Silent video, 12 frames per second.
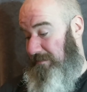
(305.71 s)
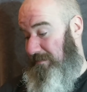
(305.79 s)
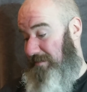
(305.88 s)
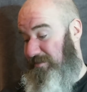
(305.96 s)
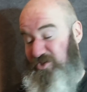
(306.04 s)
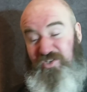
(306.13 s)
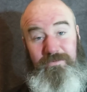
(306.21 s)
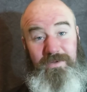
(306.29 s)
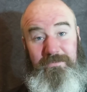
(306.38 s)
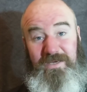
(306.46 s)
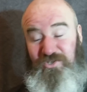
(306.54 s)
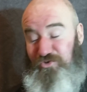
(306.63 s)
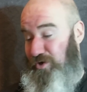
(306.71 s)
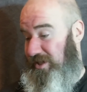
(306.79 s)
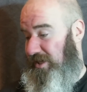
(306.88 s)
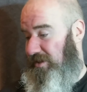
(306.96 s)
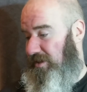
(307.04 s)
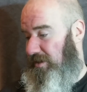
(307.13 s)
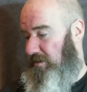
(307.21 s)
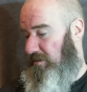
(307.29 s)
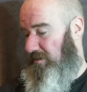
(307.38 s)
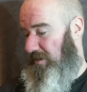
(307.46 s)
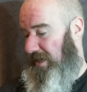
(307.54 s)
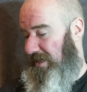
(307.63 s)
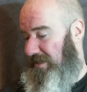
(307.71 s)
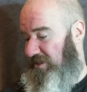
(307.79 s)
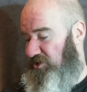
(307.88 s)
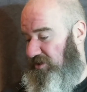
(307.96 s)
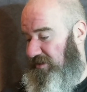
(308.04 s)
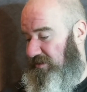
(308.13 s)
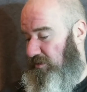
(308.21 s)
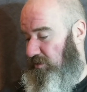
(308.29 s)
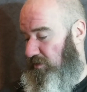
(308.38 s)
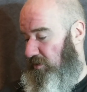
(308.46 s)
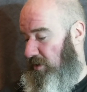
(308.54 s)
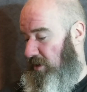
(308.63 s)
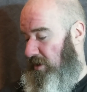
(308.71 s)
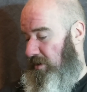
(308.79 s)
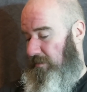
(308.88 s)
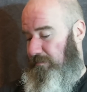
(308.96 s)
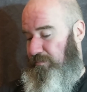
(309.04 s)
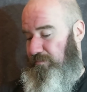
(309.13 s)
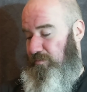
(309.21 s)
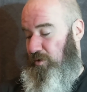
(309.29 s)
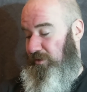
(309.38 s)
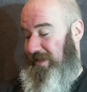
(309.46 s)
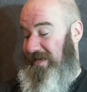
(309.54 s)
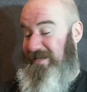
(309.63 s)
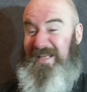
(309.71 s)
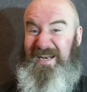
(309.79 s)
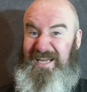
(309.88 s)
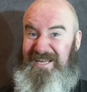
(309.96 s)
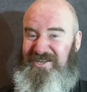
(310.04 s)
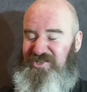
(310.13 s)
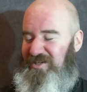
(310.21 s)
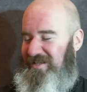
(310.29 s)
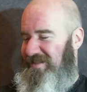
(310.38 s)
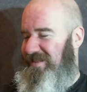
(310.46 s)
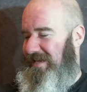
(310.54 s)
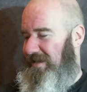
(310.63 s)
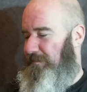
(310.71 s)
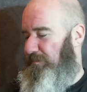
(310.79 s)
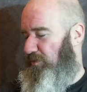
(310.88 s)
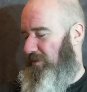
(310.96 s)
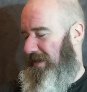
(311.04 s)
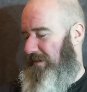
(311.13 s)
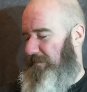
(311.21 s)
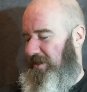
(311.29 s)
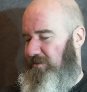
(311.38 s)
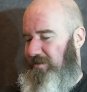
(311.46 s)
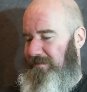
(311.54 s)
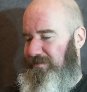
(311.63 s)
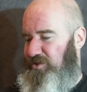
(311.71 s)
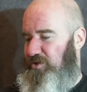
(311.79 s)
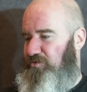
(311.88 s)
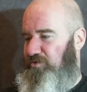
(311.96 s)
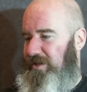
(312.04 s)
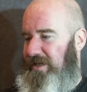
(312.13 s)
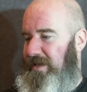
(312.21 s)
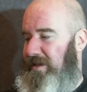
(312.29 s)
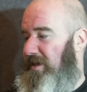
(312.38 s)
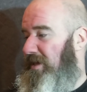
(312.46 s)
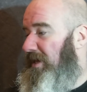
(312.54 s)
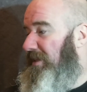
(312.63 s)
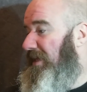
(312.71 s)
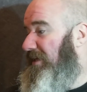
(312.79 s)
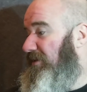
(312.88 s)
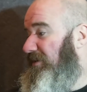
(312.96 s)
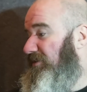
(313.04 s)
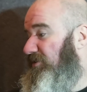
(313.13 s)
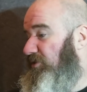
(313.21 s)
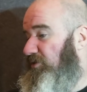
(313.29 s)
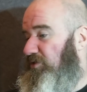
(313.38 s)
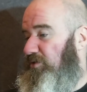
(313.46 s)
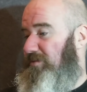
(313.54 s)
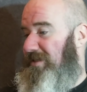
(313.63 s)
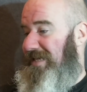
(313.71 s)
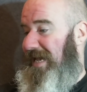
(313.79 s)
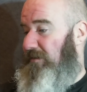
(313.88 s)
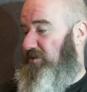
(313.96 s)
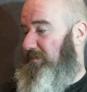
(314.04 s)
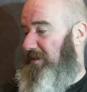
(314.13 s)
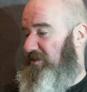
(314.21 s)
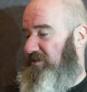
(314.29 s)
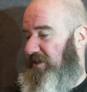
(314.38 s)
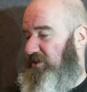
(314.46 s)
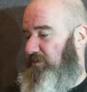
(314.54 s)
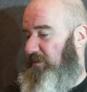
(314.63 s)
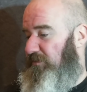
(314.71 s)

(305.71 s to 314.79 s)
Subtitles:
Maybe it's going to be a bit trickier than I initially thought, or than I initially think, but I don't think it'd be too tricky. And then it's on to the how to build section.